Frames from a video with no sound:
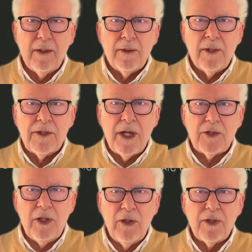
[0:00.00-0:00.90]
that he's
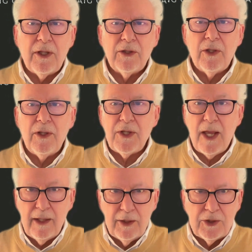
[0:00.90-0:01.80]
actually looking to his energy